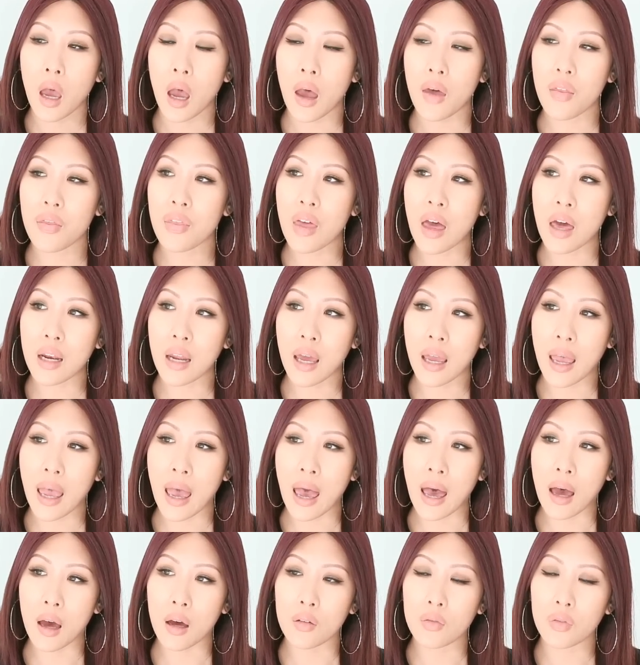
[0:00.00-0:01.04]
And then I
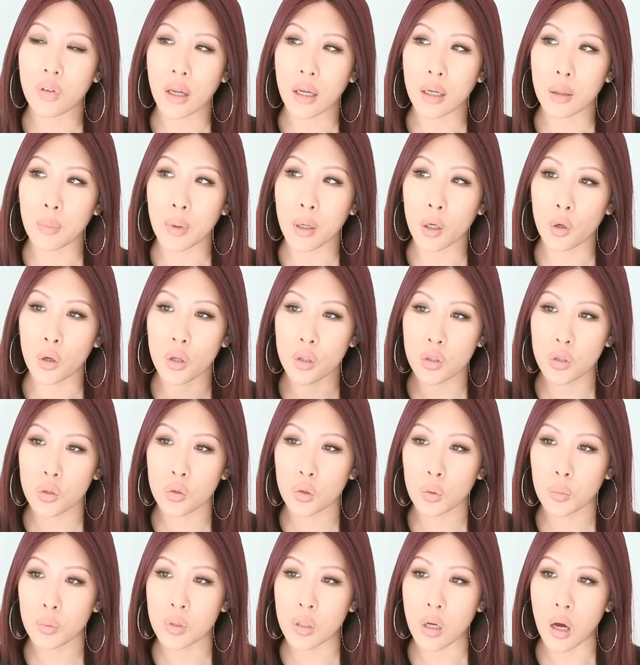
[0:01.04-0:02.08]
have like my Christian
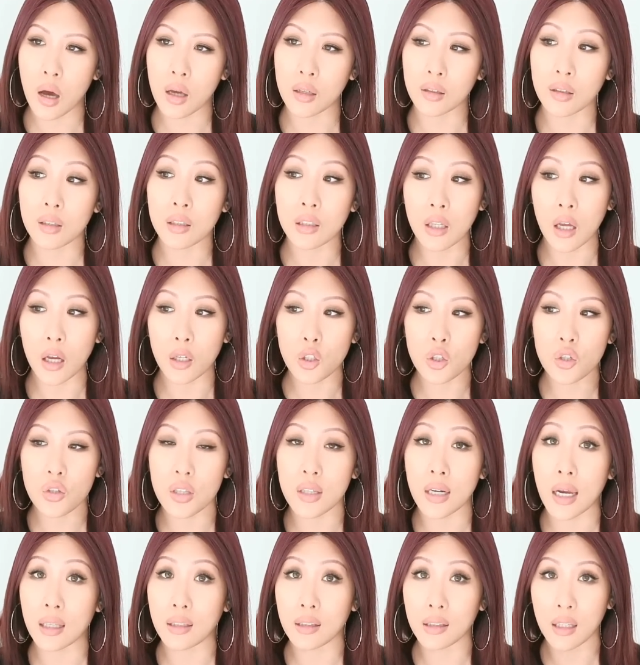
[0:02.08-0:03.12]
Louboutin clutch
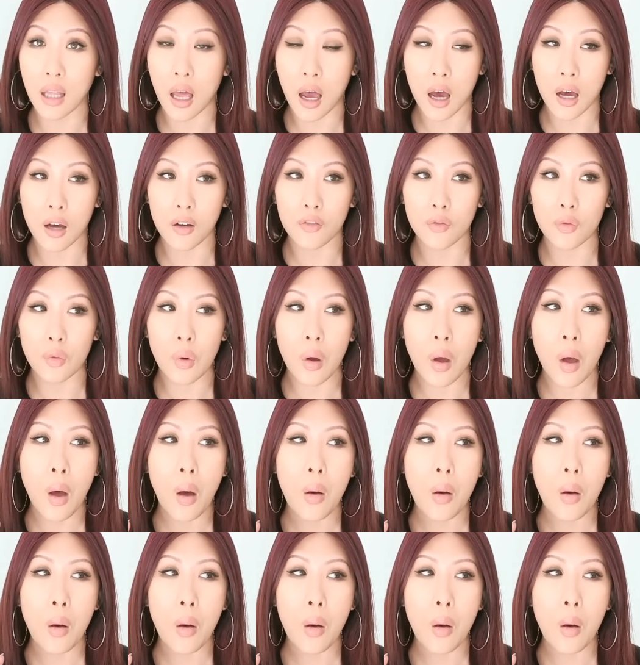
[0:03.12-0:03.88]
that I love,